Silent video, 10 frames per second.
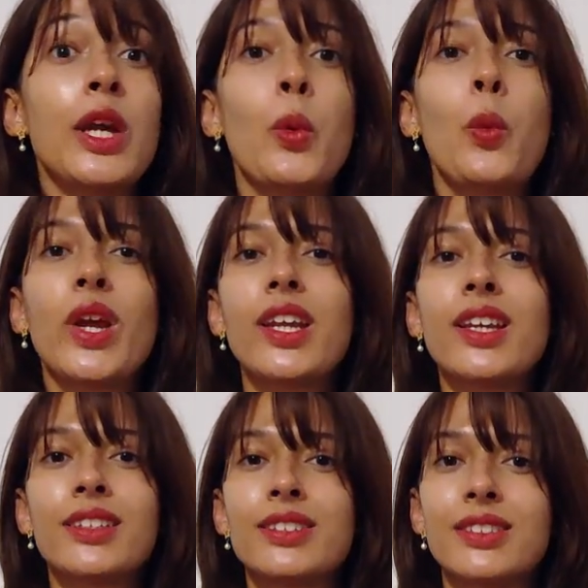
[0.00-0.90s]

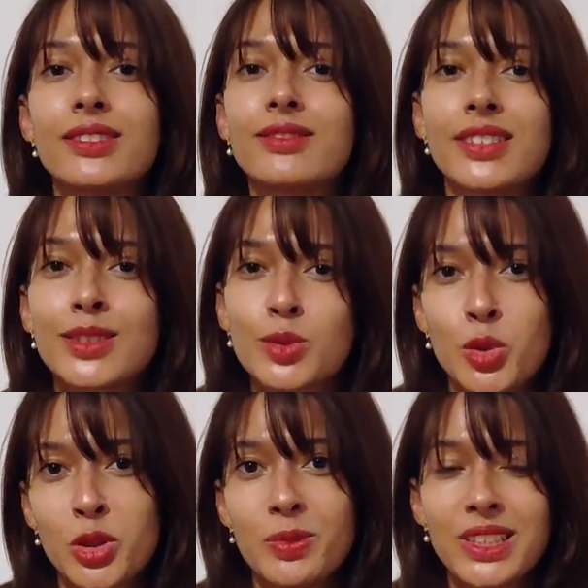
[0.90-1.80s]
awakened a
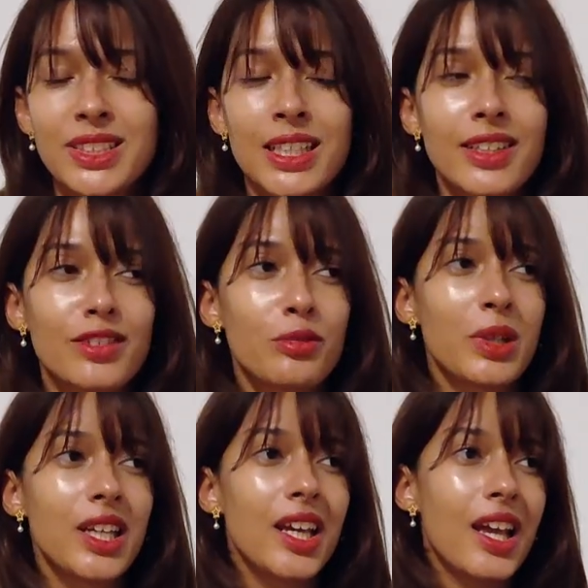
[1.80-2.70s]
storm inside of me.